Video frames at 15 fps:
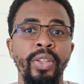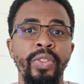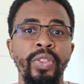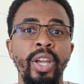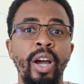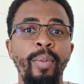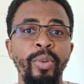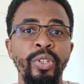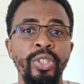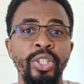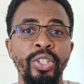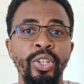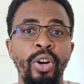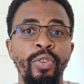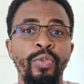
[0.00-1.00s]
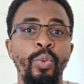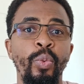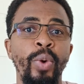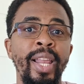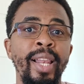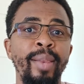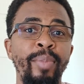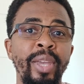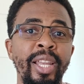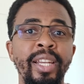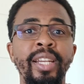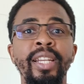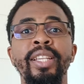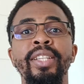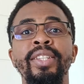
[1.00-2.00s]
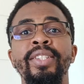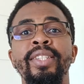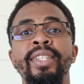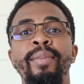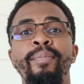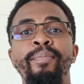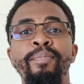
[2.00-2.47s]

The opposite of well bedded is